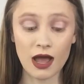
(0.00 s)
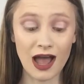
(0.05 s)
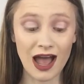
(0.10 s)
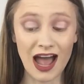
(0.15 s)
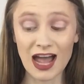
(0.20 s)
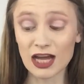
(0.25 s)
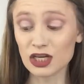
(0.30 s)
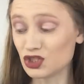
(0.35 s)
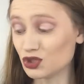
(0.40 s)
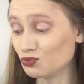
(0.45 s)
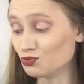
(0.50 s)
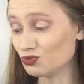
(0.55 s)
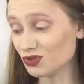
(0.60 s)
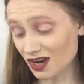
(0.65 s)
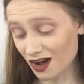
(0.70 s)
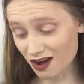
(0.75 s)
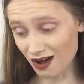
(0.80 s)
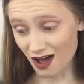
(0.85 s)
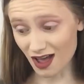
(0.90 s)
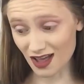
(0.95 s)
I do
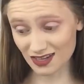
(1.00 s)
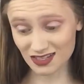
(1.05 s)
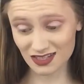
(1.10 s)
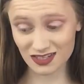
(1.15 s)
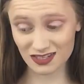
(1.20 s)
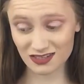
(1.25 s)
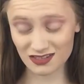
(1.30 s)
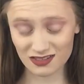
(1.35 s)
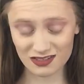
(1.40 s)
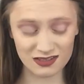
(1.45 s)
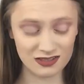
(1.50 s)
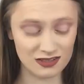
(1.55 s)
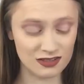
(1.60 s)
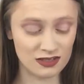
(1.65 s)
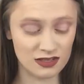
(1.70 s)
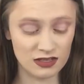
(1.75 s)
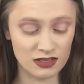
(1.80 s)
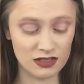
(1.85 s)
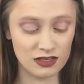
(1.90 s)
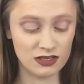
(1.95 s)
not
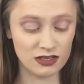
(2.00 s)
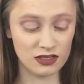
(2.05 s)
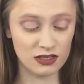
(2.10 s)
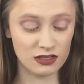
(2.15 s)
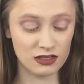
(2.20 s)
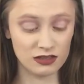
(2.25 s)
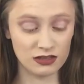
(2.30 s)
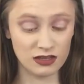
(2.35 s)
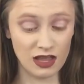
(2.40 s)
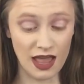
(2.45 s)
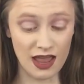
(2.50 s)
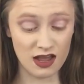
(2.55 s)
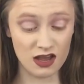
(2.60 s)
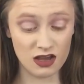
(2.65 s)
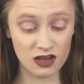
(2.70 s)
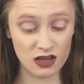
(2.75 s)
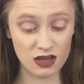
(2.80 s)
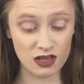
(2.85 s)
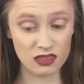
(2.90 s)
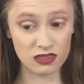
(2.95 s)

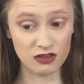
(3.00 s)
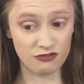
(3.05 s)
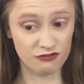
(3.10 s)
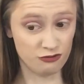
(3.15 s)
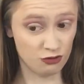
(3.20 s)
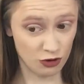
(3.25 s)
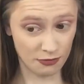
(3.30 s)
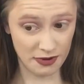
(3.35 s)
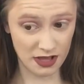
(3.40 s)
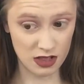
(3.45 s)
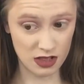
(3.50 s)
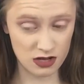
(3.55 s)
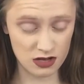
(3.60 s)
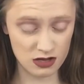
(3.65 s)
like the formula.